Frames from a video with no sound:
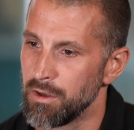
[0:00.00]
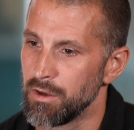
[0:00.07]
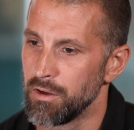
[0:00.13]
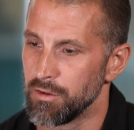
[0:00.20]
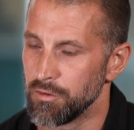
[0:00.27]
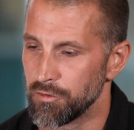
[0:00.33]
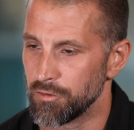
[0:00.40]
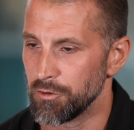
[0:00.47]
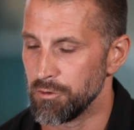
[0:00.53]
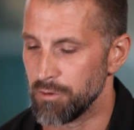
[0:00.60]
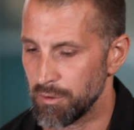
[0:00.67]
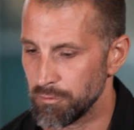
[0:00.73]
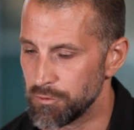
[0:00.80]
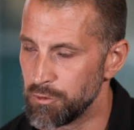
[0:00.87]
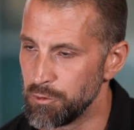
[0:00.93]
And so you
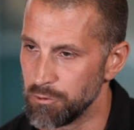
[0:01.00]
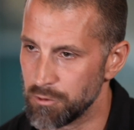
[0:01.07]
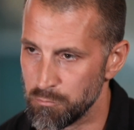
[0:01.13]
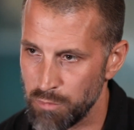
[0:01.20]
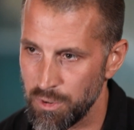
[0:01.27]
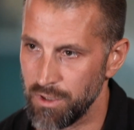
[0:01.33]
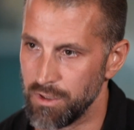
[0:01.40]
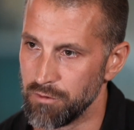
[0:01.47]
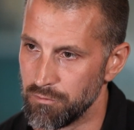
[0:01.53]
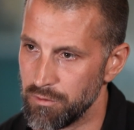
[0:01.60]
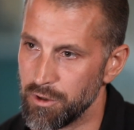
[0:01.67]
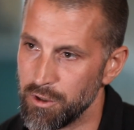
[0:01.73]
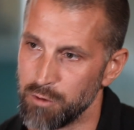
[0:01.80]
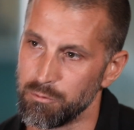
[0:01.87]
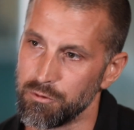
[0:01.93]
have two competing
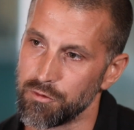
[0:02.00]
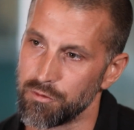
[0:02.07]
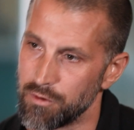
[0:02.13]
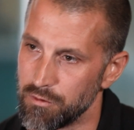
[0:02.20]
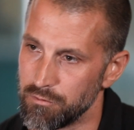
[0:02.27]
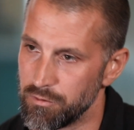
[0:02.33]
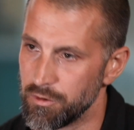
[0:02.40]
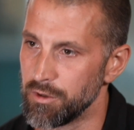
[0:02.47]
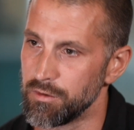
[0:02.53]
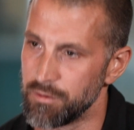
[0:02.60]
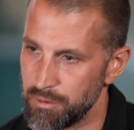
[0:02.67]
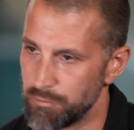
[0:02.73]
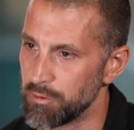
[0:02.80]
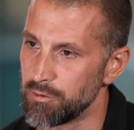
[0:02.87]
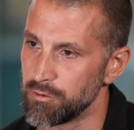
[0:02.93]
variables that are very
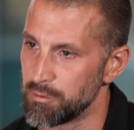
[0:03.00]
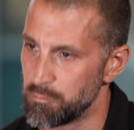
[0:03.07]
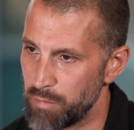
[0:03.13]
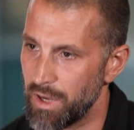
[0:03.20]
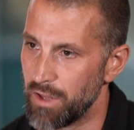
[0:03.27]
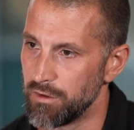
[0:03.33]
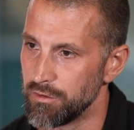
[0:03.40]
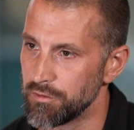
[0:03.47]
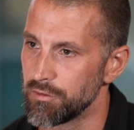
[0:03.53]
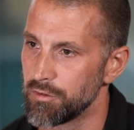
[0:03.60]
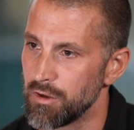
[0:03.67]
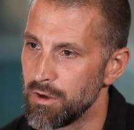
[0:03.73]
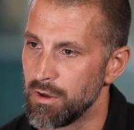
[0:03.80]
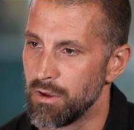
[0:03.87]
difficult to balance.